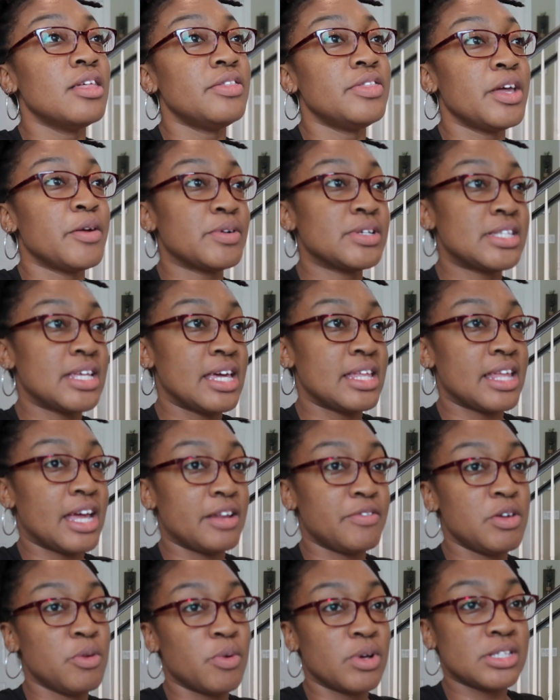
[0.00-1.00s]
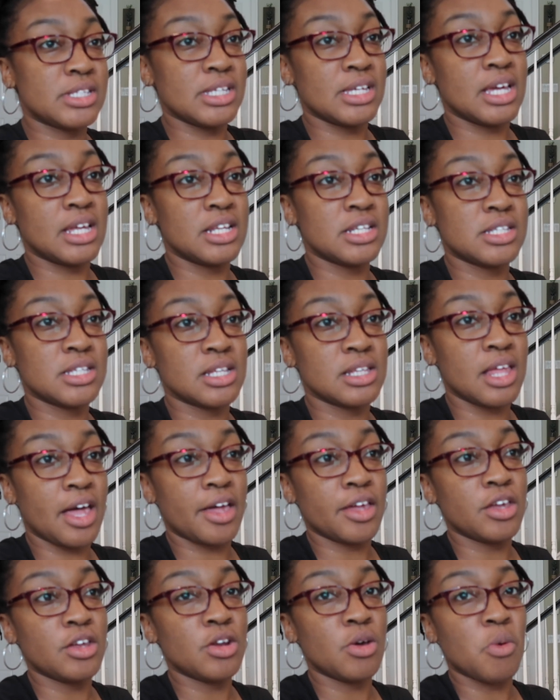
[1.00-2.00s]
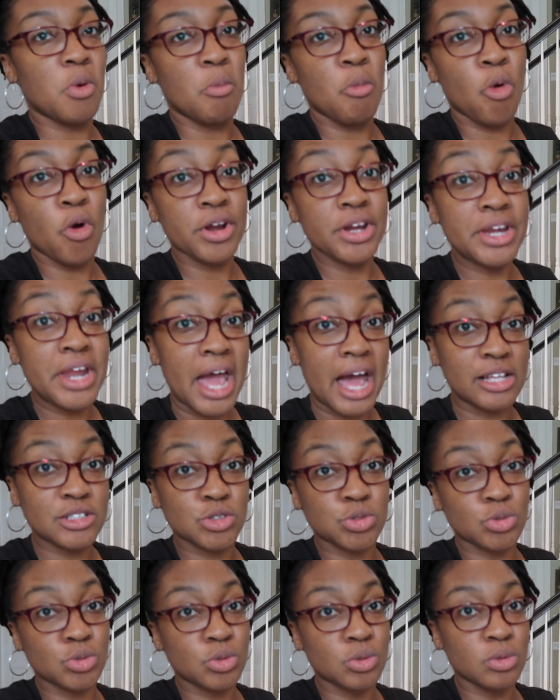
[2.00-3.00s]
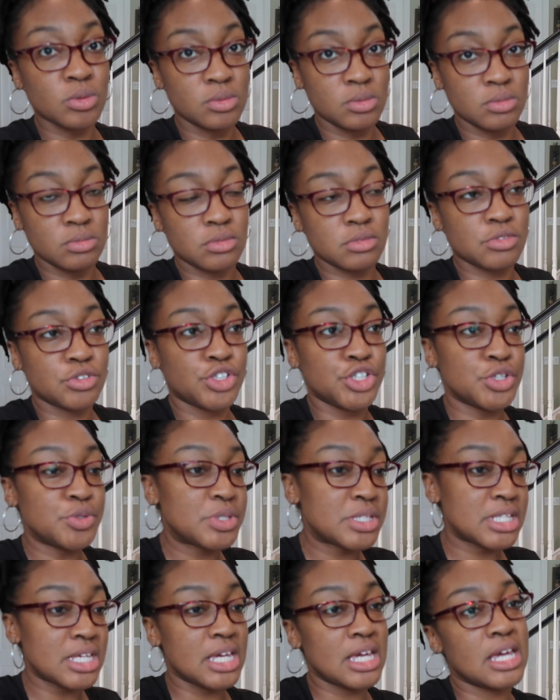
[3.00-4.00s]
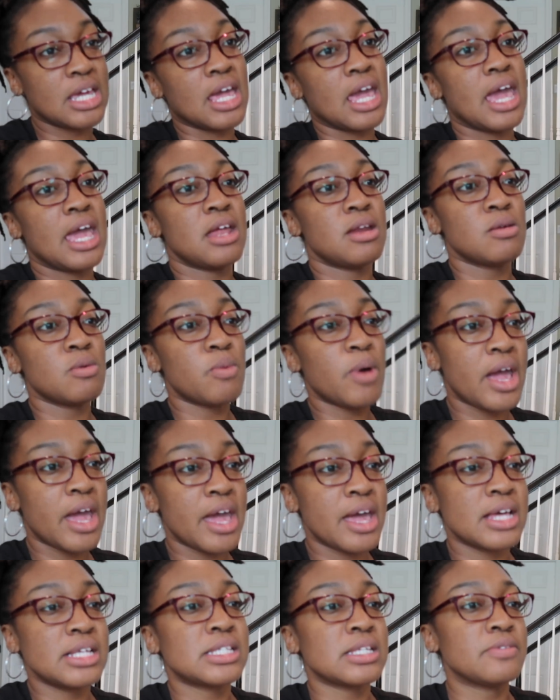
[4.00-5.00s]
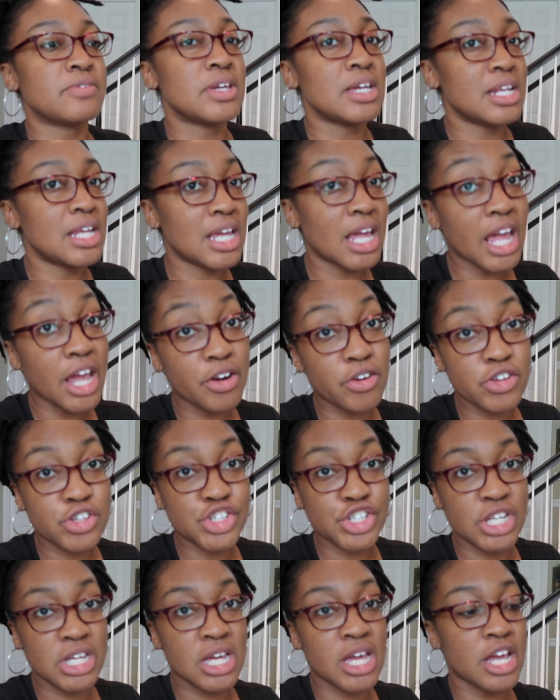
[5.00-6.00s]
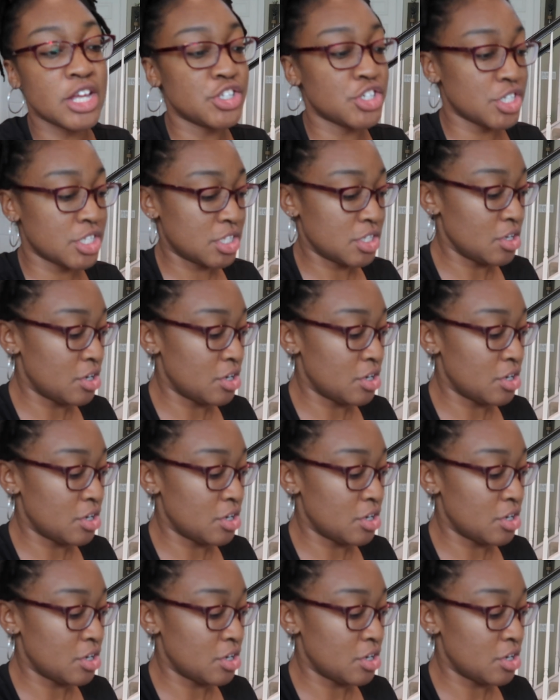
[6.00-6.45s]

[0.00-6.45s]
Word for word: They were saying that if he wants to get into like, you know, a more natural juicing and ways of getting energy and just,